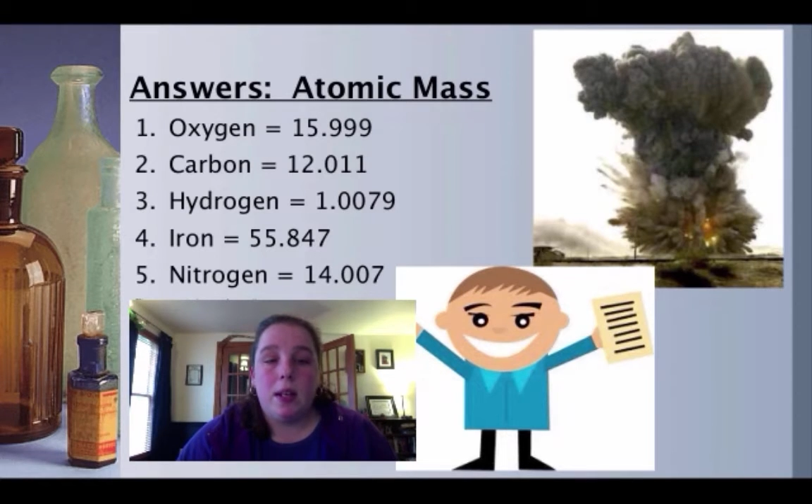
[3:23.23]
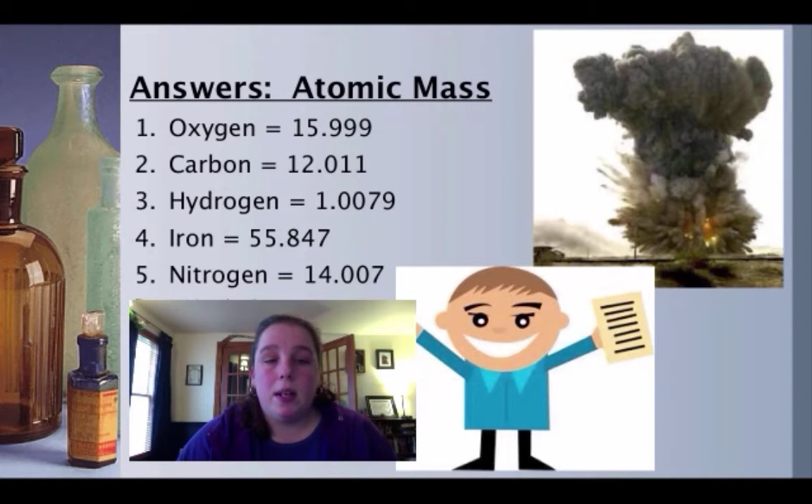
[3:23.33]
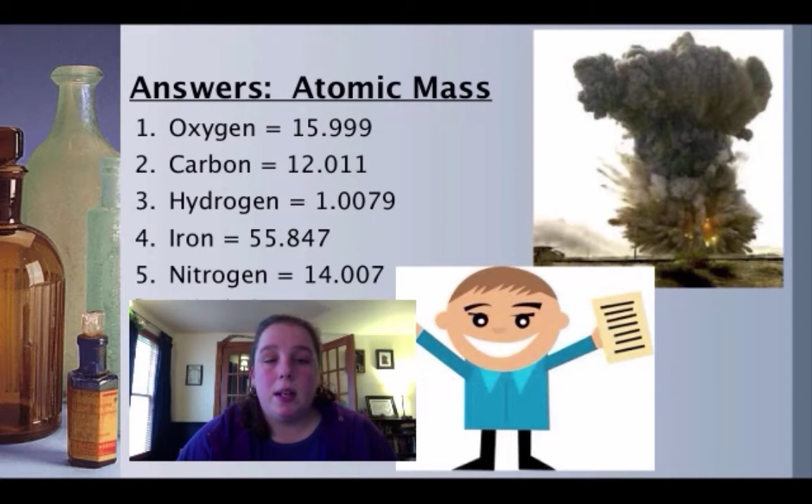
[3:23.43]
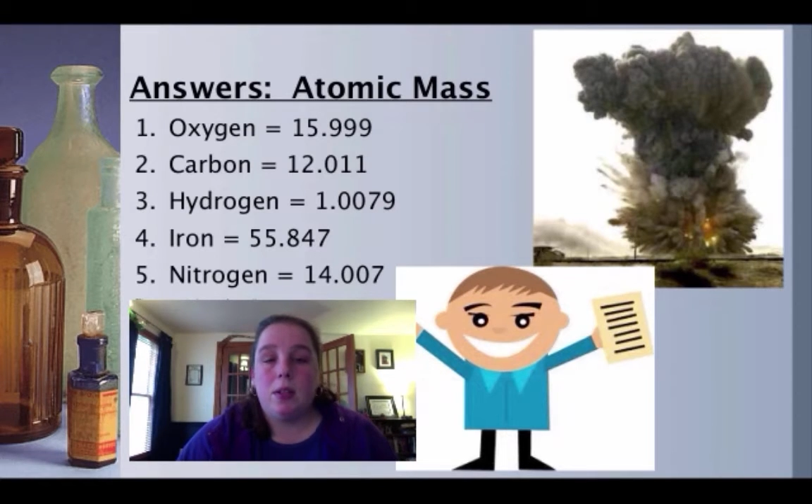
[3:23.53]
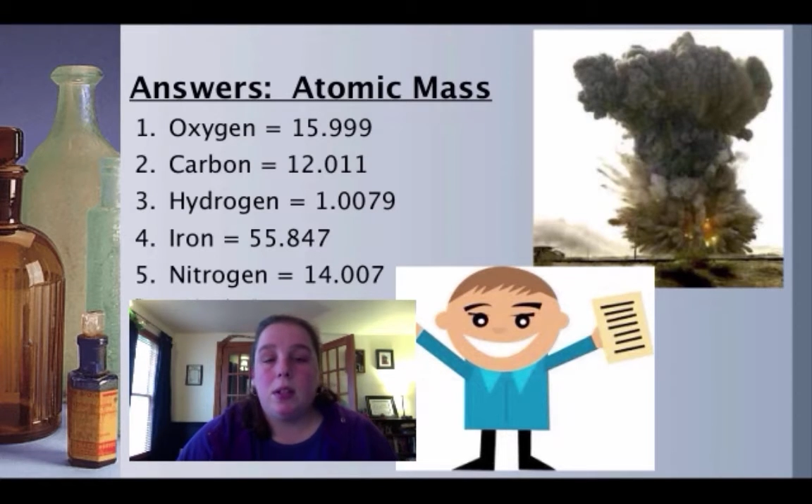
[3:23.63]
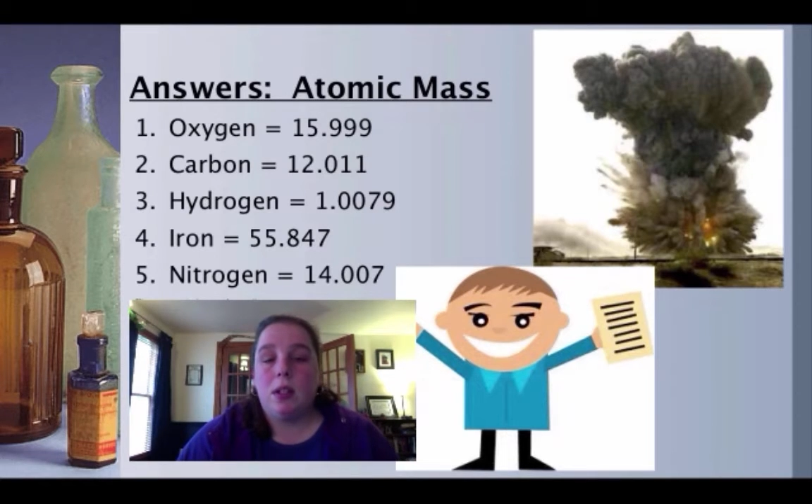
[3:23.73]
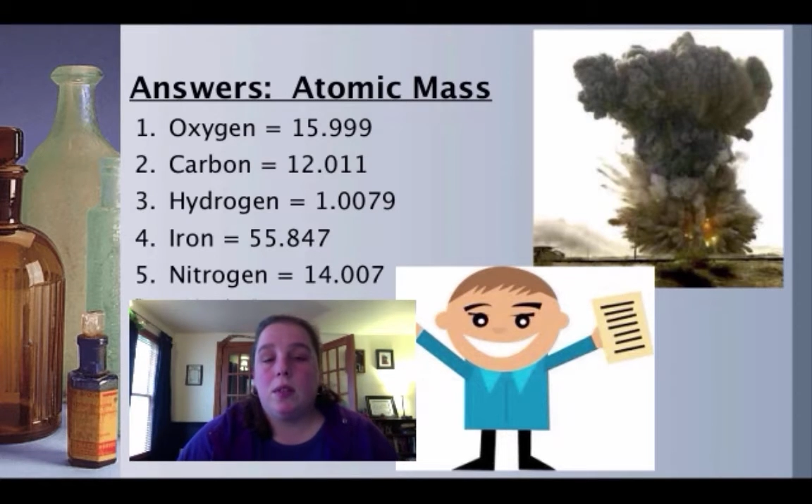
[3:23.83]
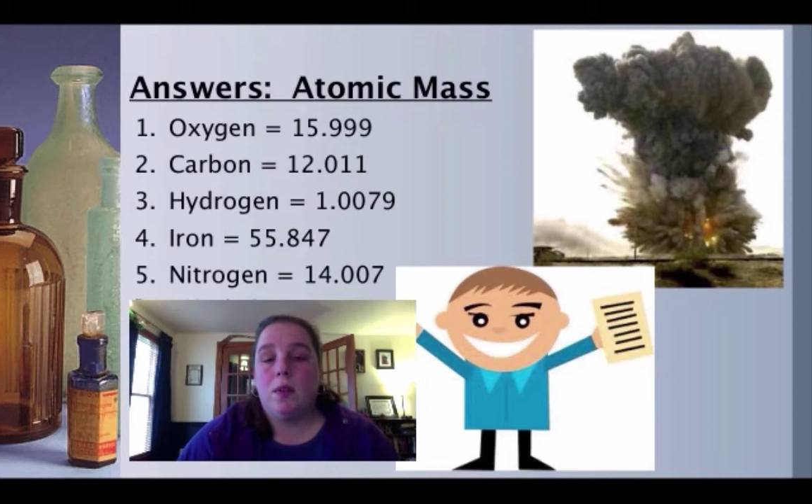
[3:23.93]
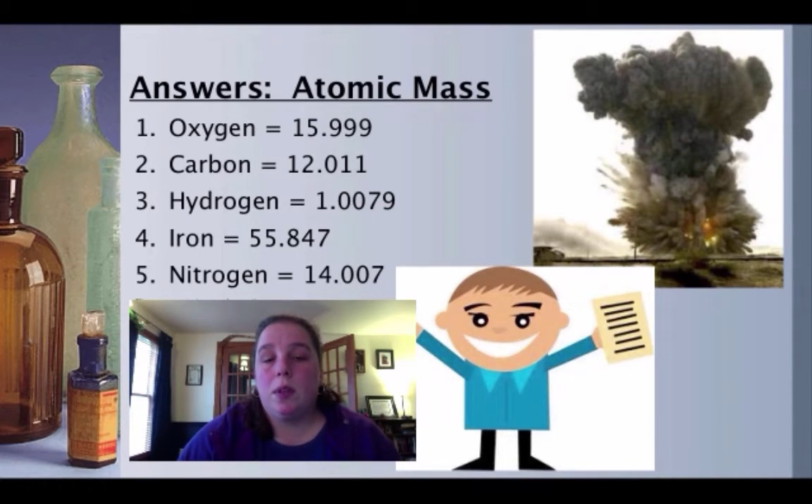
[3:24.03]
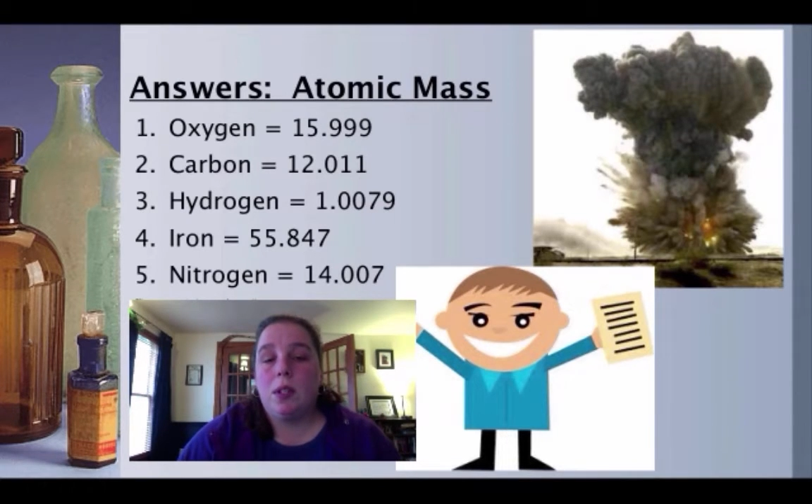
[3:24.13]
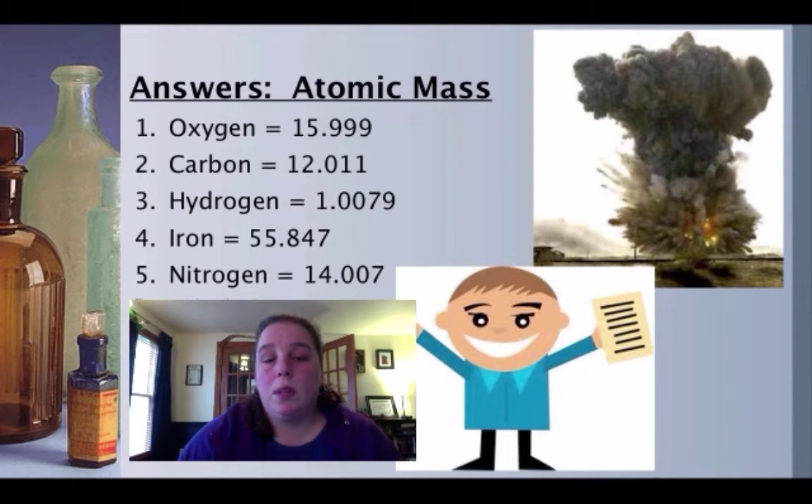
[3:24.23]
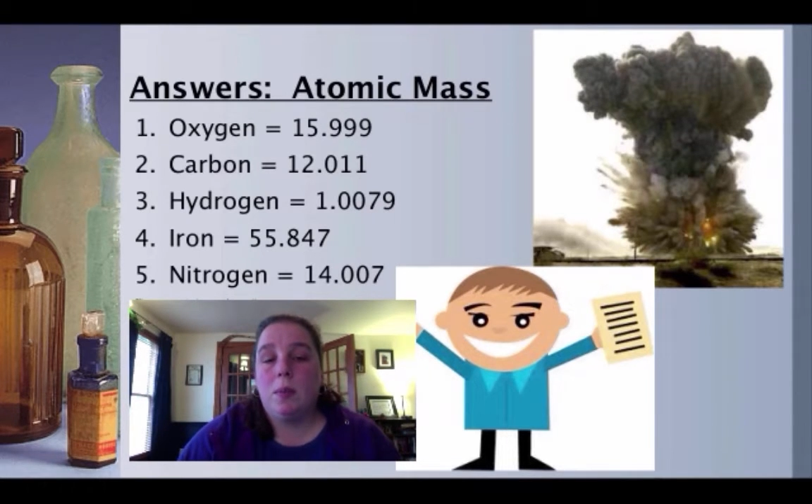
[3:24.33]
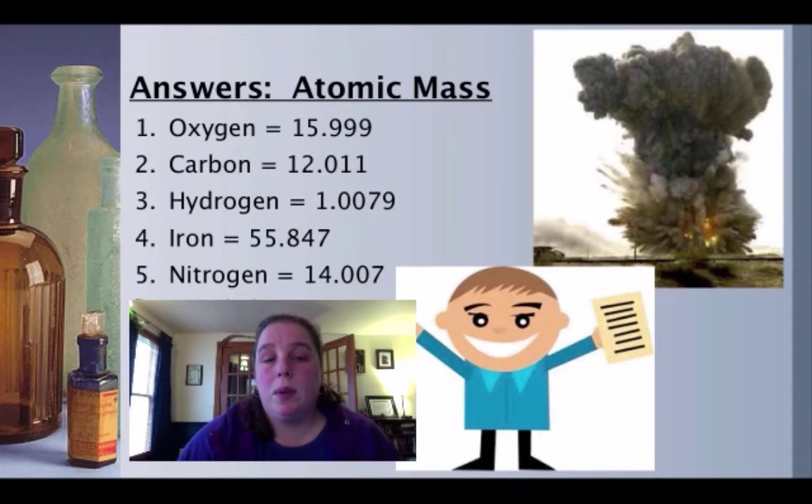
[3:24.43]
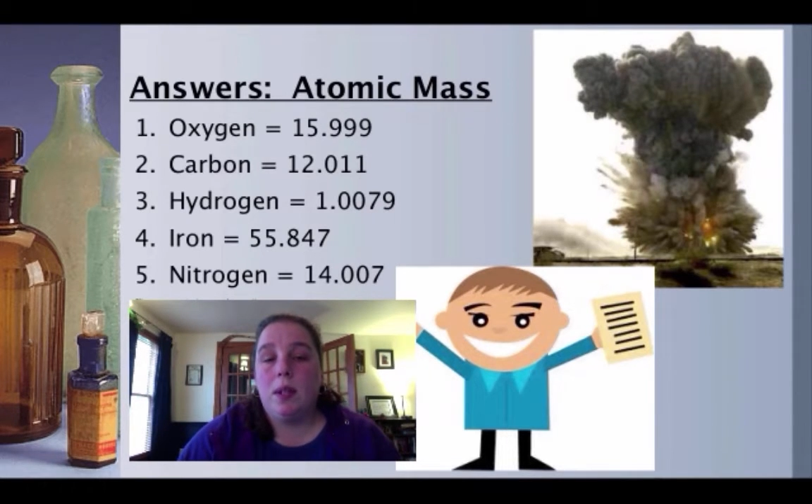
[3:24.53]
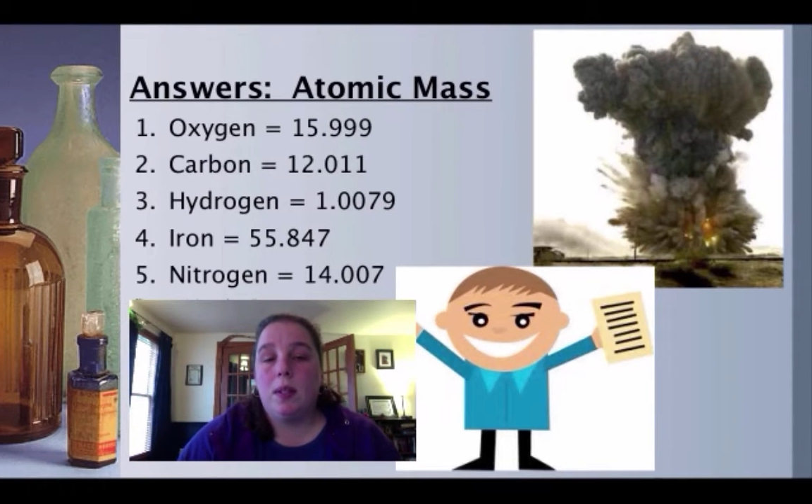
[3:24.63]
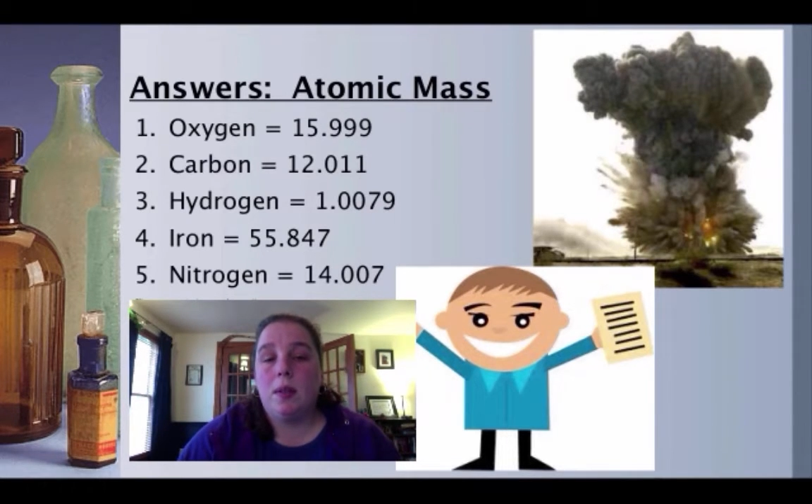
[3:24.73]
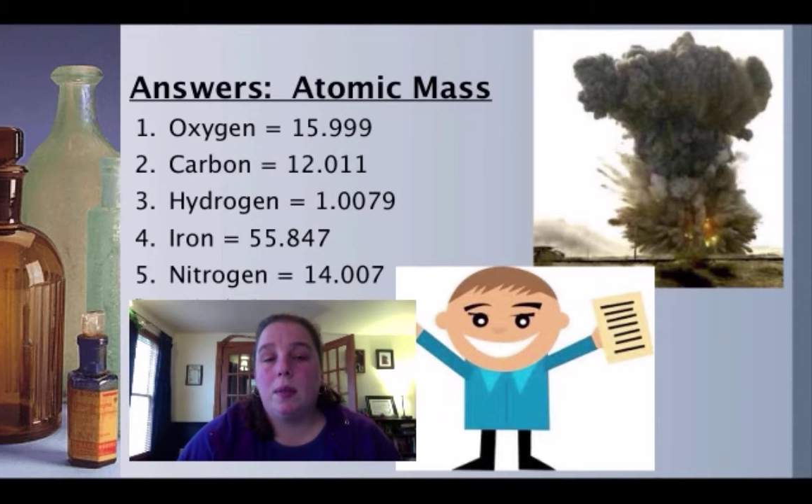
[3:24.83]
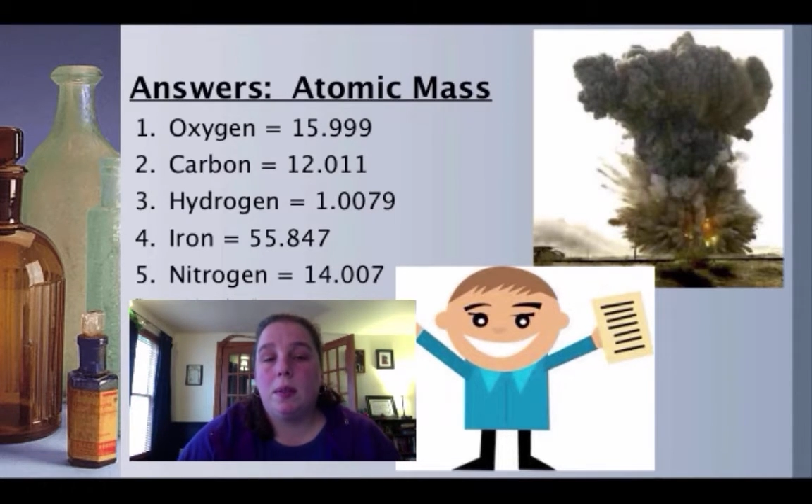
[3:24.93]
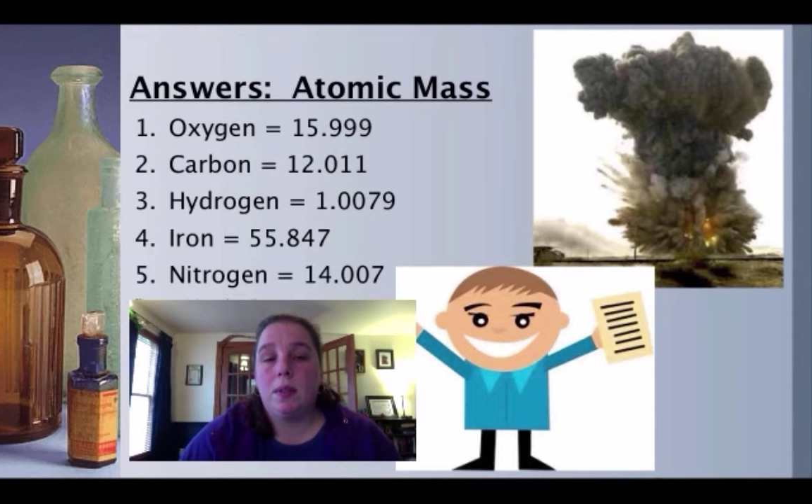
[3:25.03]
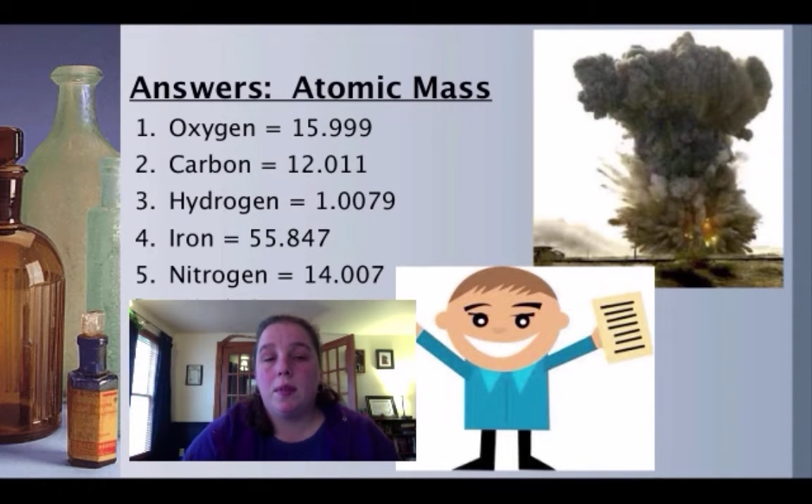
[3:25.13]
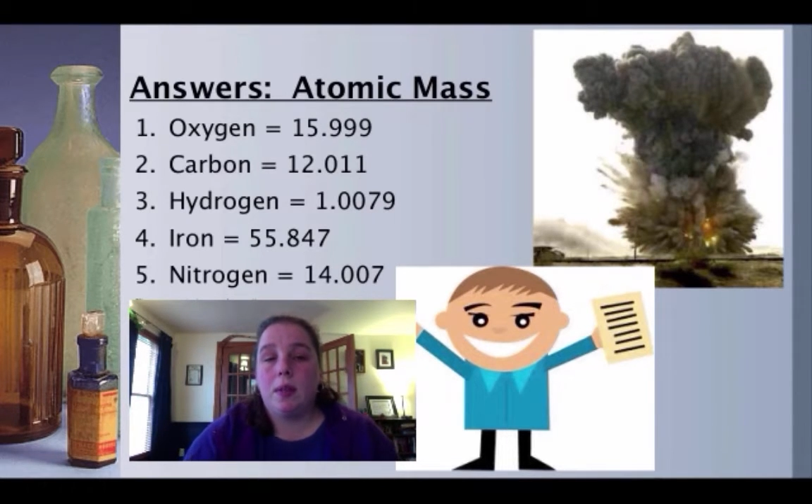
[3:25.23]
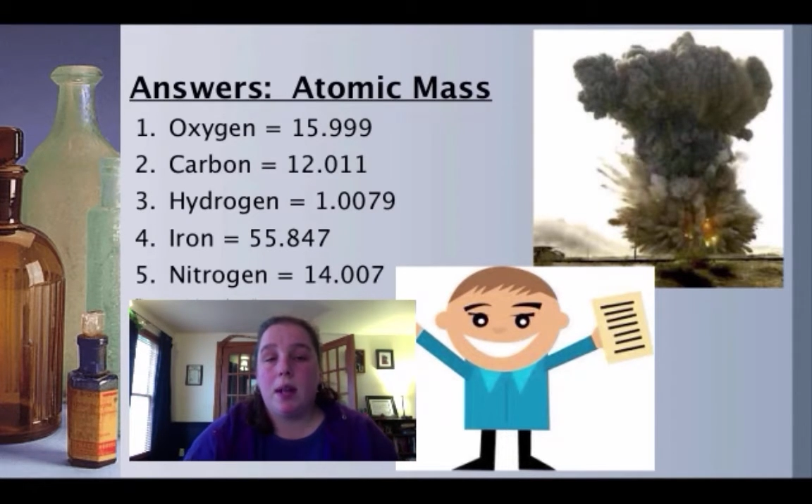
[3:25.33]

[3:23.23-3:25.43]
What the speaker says: and nitrogen is 14.007.